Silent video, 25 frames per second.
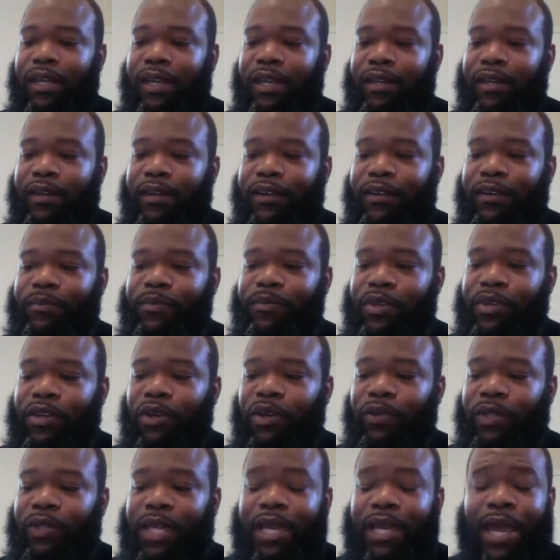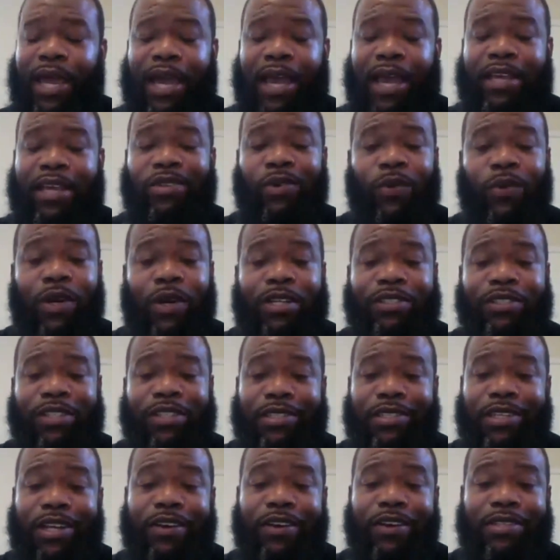And they ask questions,
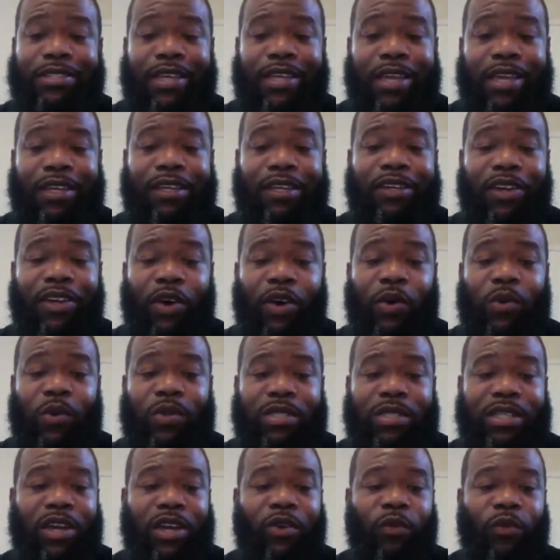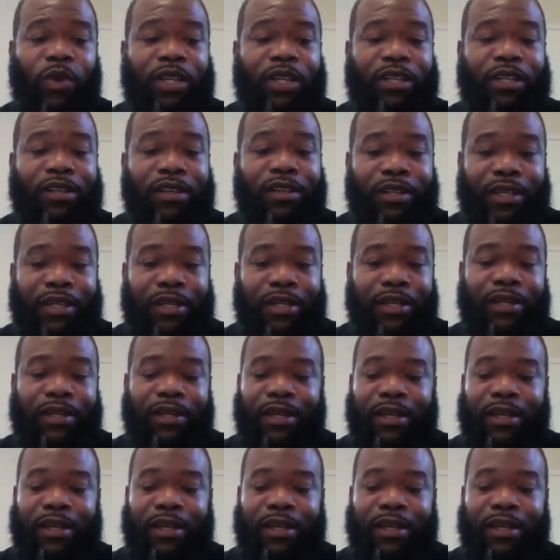they're taking notes, they're really looking to